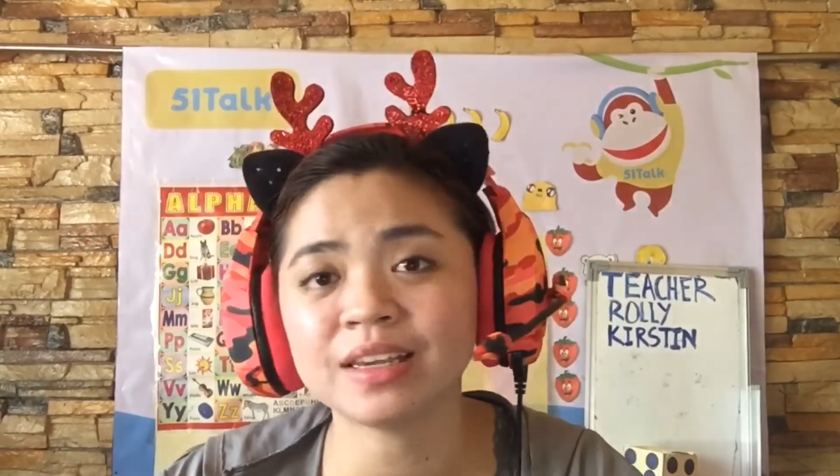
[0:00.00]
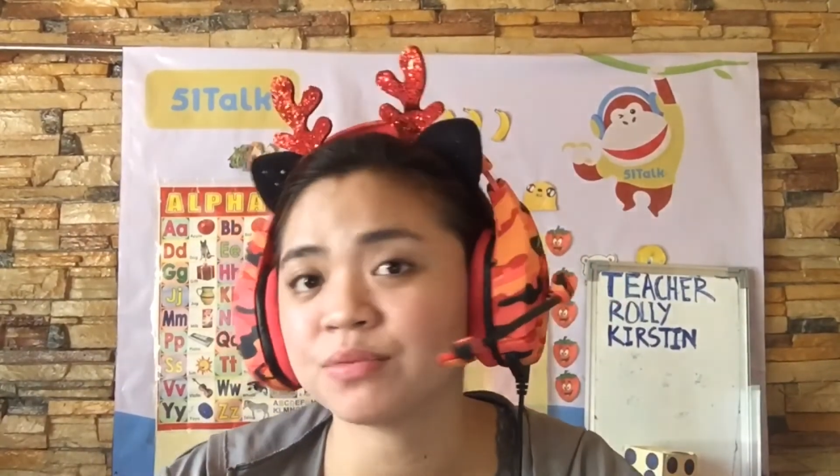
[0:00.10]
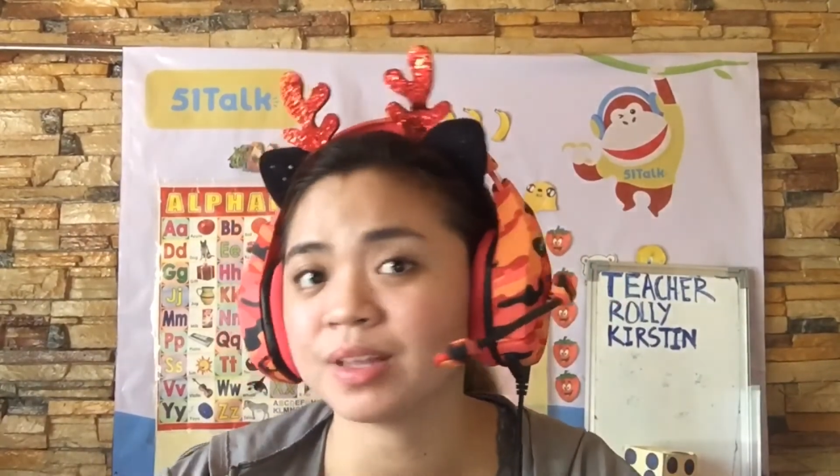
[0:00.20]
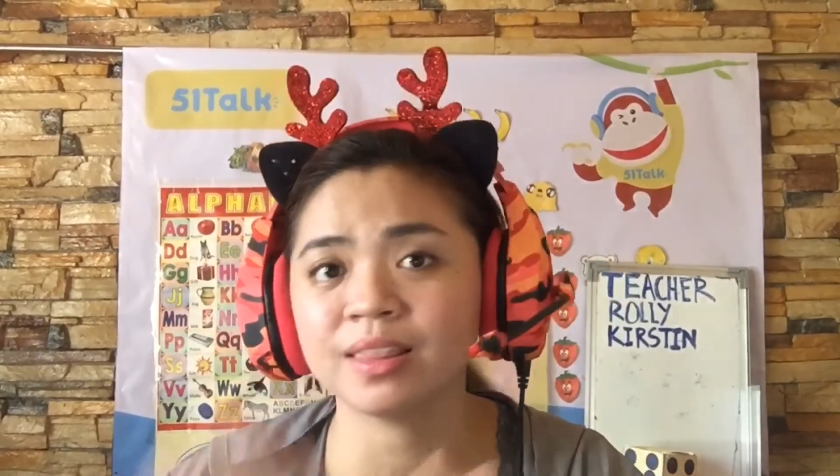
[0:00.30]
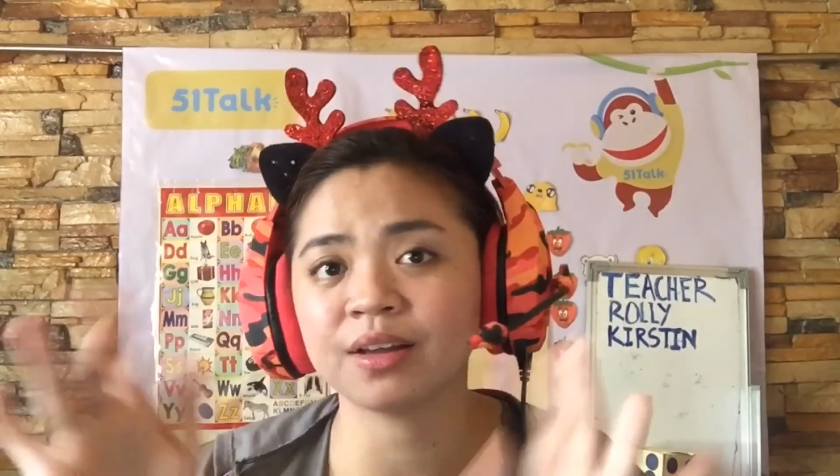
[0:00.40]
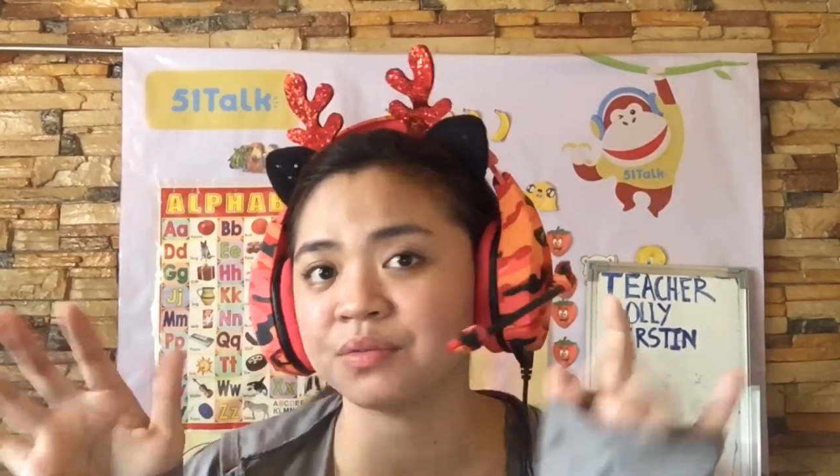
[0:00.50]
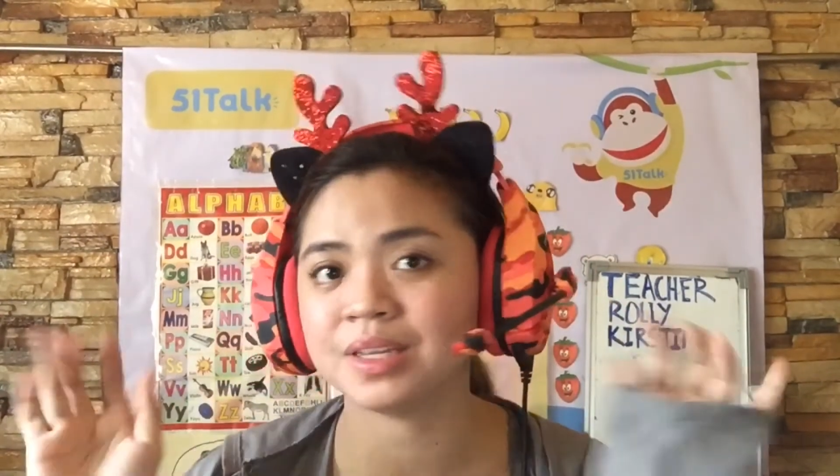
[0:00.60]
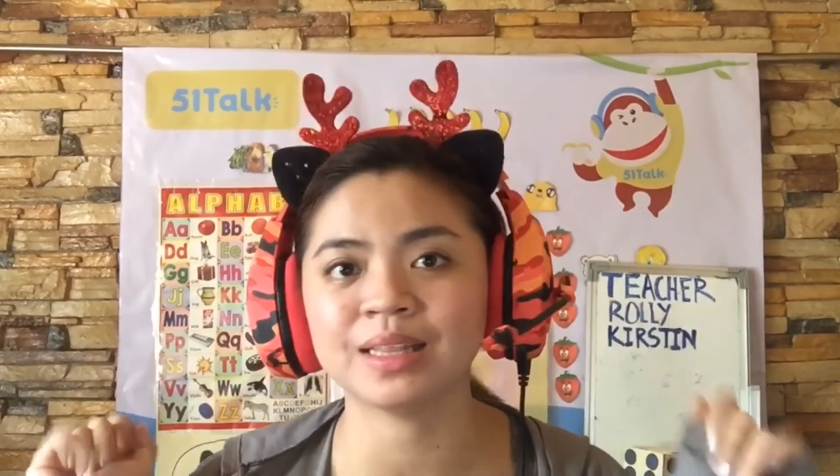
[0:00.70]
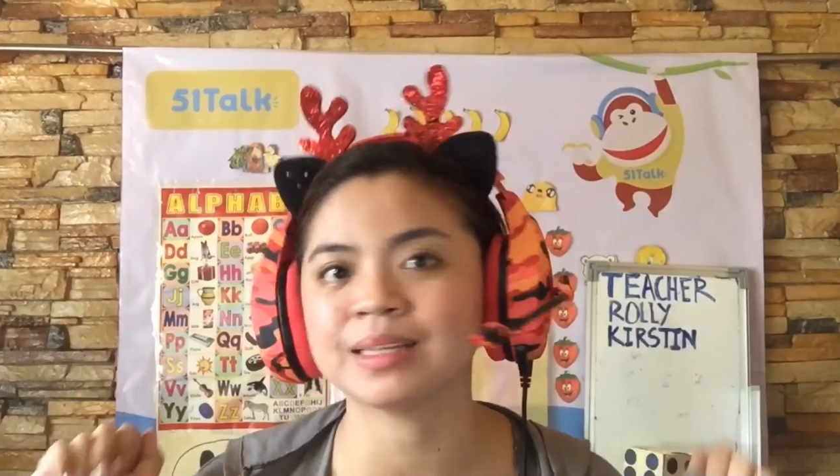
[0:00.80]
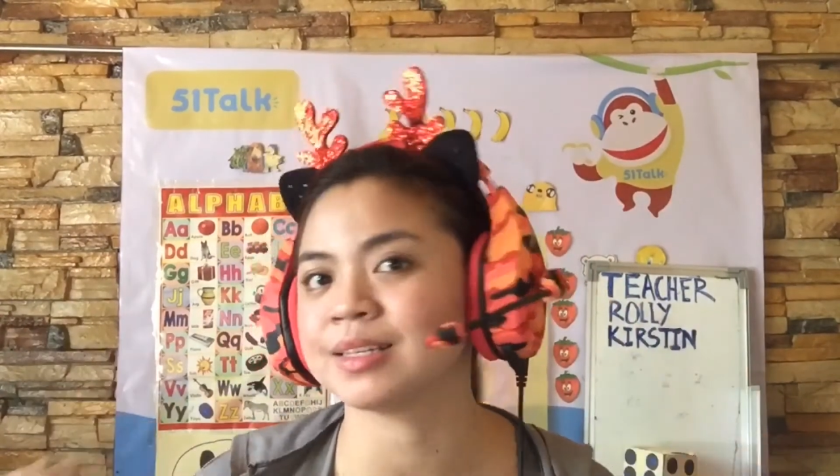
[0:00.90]
leave a
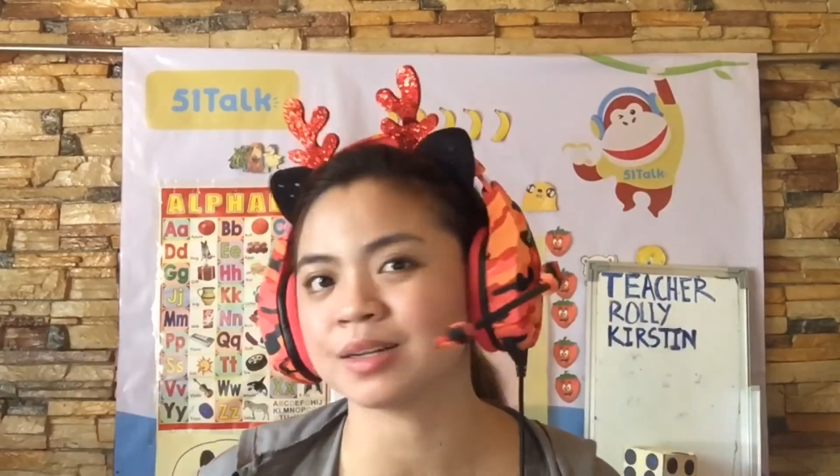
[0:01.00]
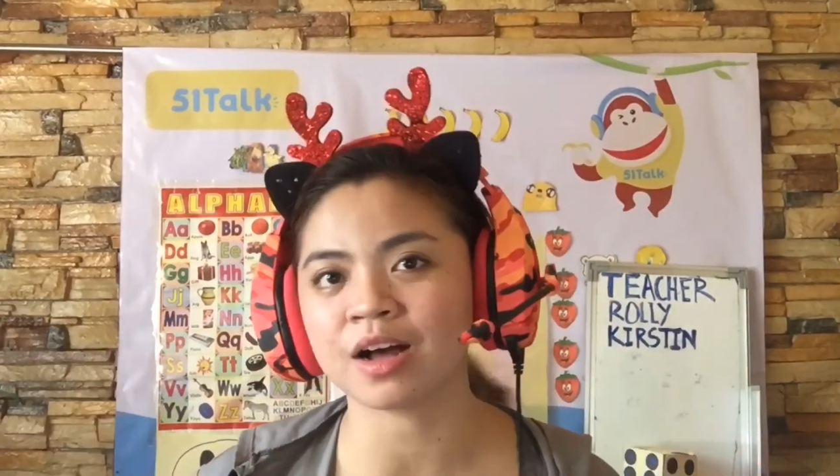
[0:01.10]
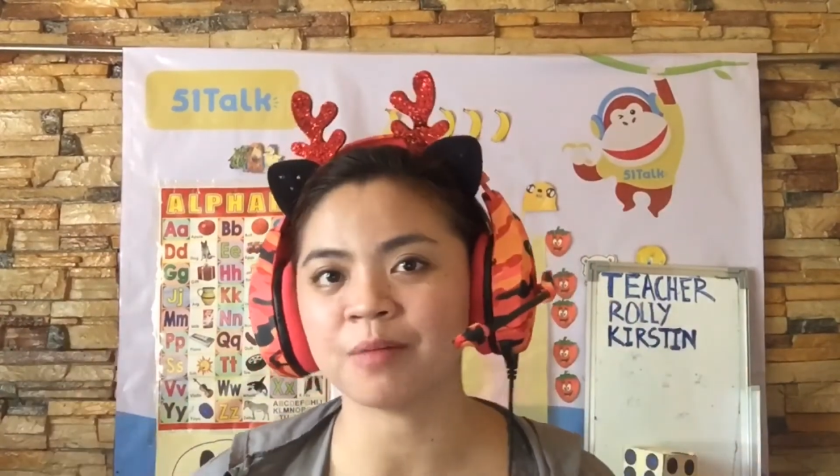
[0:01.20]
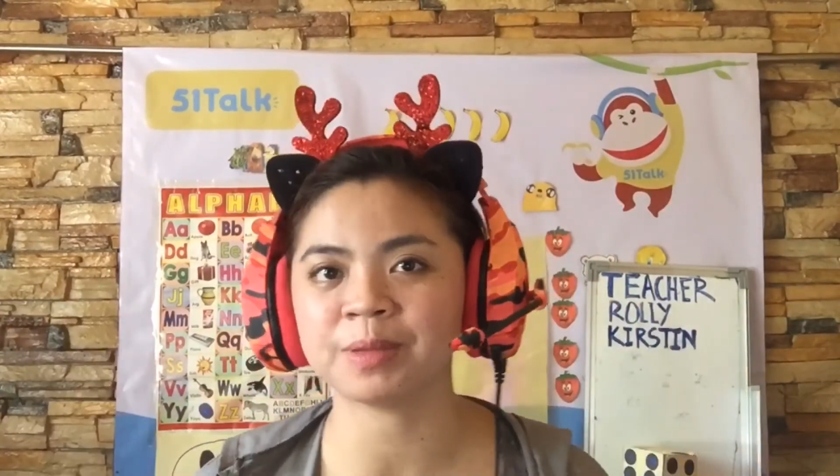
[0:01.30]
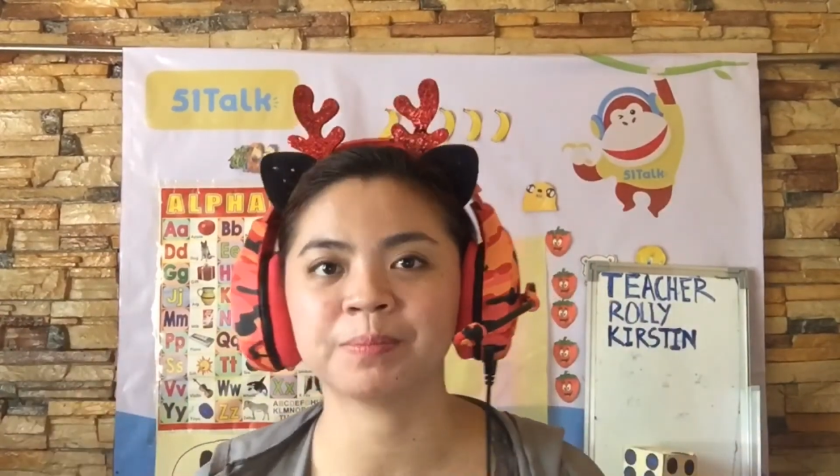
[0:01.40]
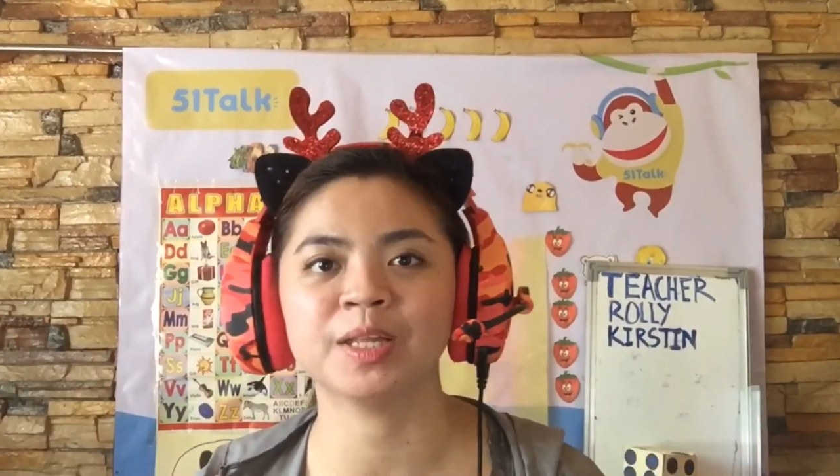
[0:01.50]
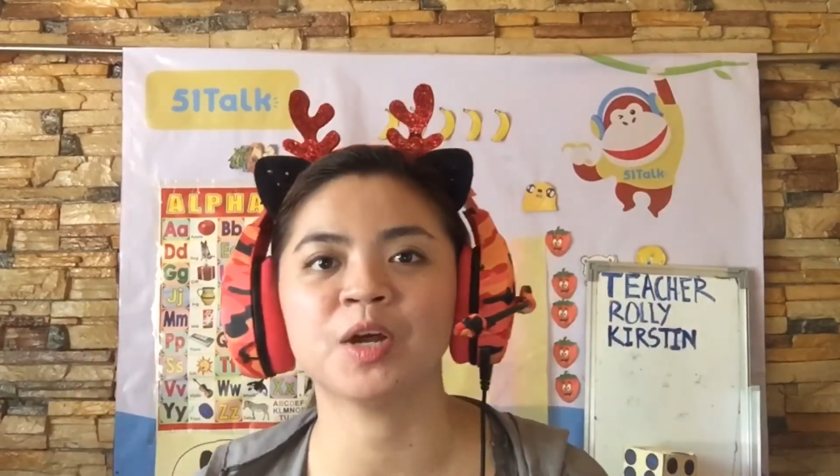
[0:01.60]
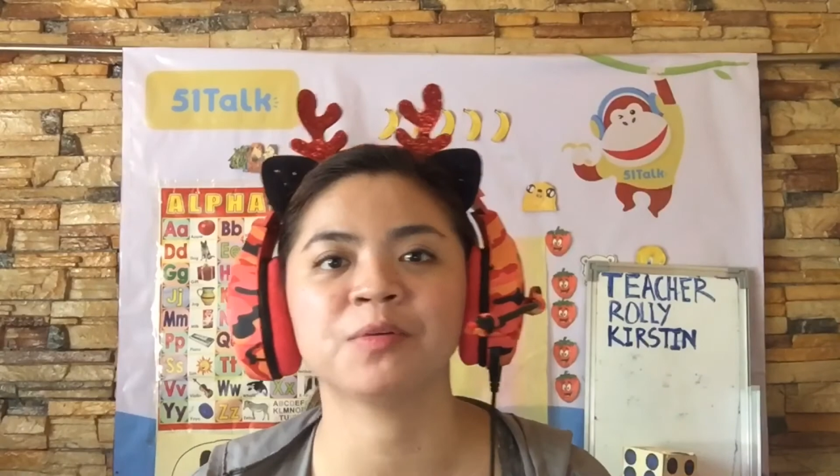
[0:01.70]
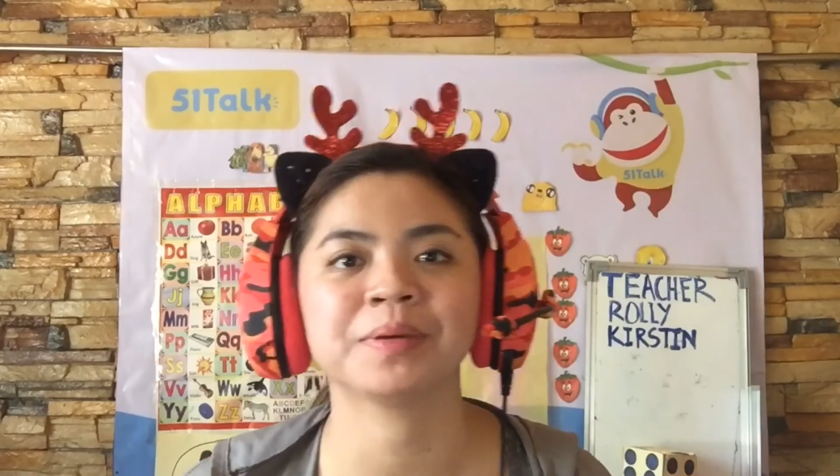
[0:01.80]
lovely little comment below,